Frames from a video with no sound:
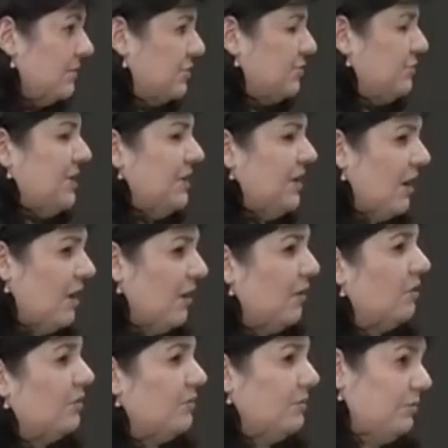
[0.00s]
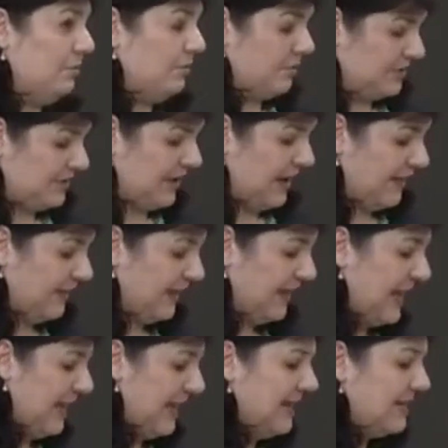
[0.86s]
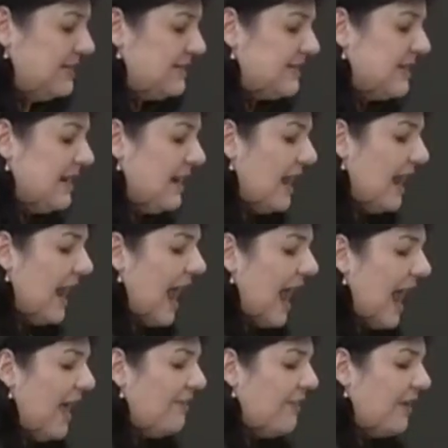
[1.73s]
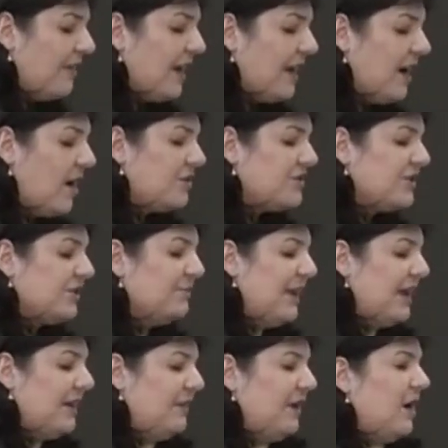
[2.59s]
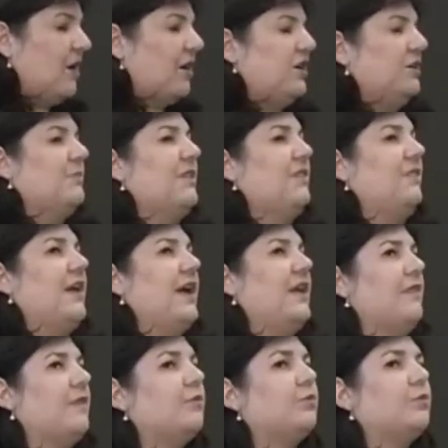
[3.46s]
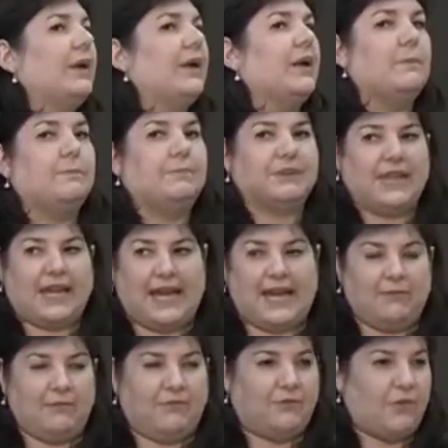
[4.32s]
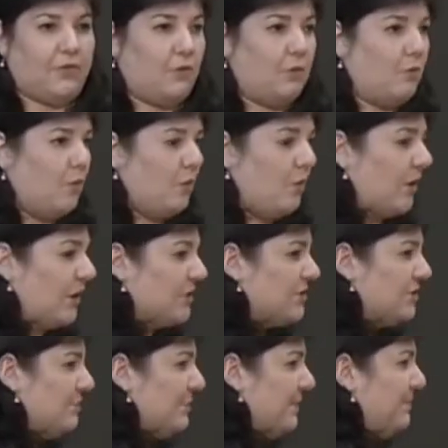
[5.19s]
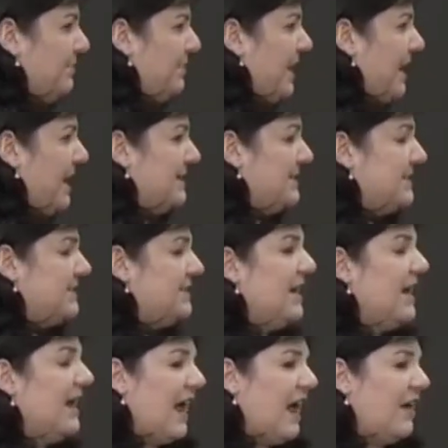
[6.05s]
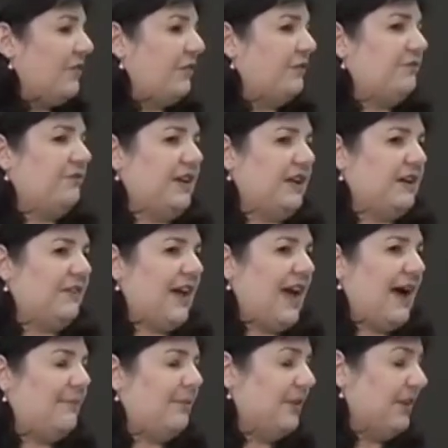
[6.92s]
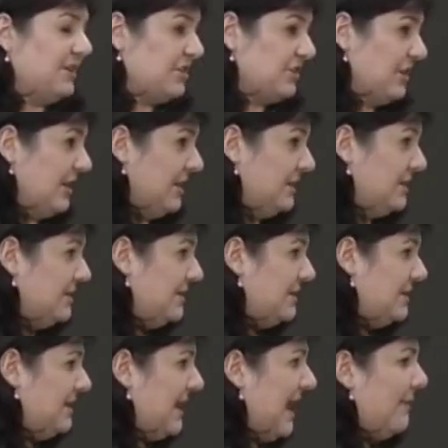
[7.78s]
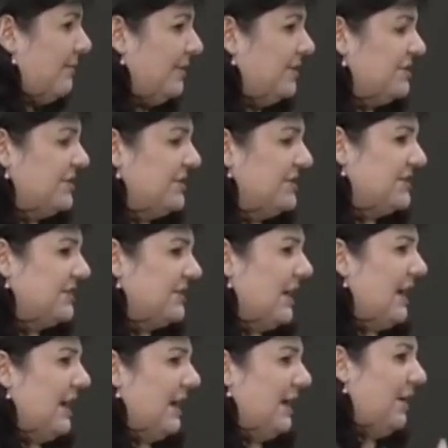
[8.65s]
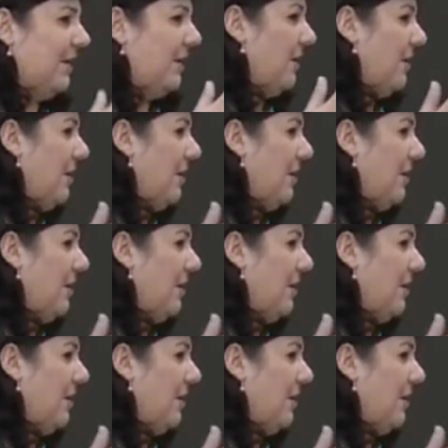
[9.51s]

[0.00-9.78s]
which we know was not the case. And then they also make the argument that the real blame for the war should be placed at the feet of abolitionists. Abolitionists like